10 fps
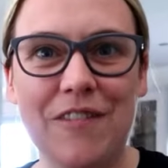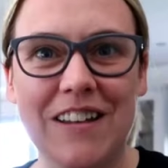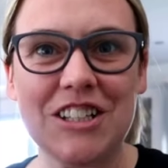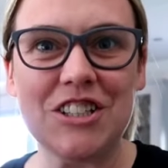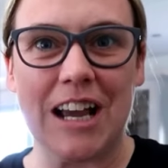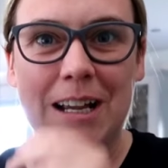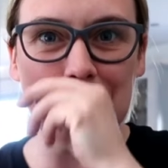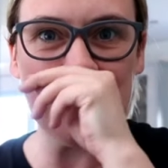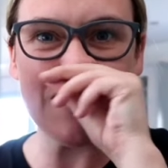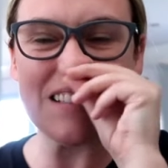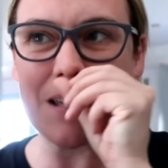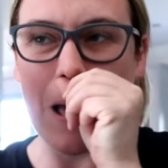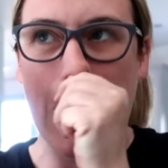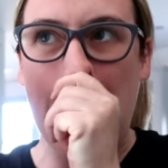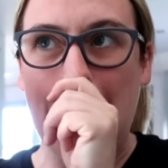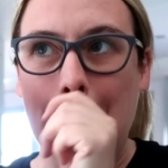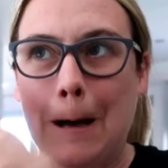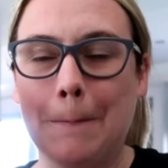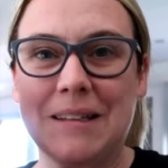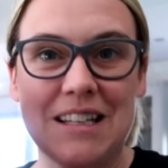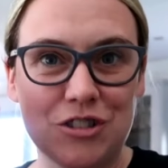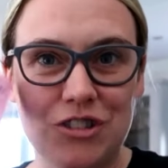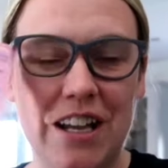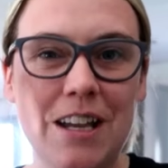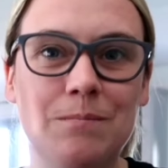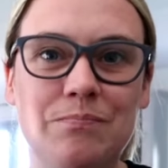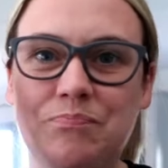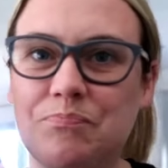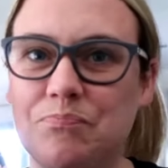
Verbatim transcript: I finished Check & Mate um, yesterday.